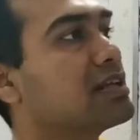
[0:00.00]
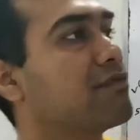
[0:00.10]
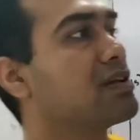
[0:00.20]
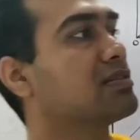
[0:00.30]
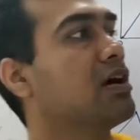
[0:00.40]
if it
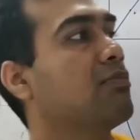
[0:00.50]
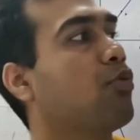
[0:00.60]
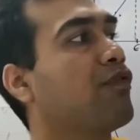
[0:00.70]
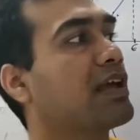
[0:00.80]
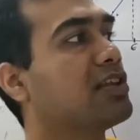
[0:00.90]
is
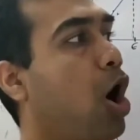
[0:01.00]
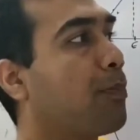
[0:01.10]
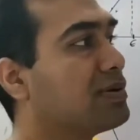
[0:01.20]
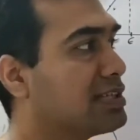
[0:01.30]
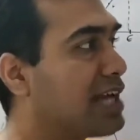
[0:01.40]
moving in the
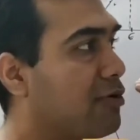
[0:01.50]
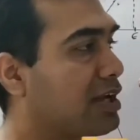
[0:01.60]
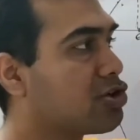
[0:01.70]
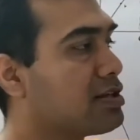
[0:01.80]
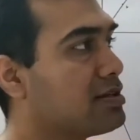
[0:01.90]
opposite
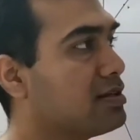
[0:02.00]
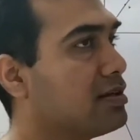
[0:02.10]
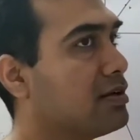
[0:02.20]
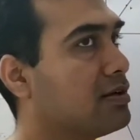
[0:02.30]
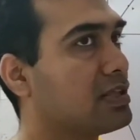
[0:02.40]
direction,
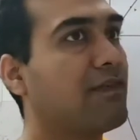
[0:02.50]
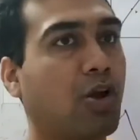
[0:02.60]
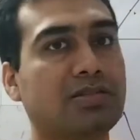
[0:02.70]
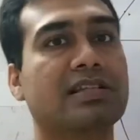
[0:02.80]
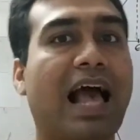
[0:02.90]
the
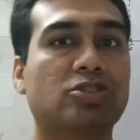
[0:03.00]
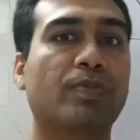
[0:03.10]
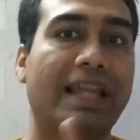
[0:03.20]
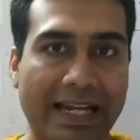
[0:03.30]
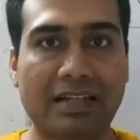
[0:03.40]
velocity has to be
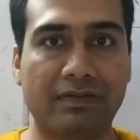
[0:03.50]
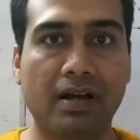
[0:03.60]
negative.